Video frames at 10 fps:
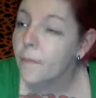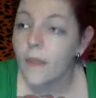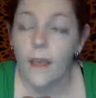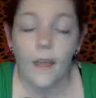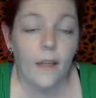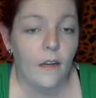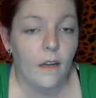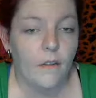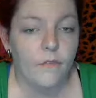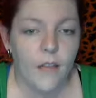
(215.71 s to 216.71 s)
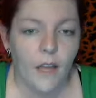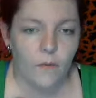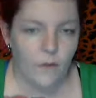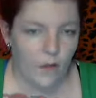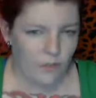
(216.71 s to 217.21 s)
and for that
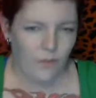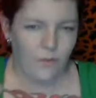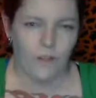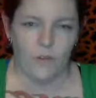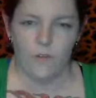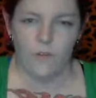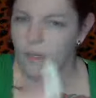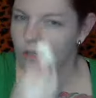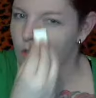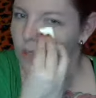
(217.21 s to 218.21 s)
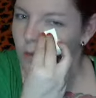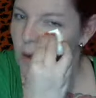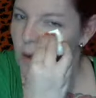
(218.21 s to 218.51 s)
I'll show you another trick in just a little bit.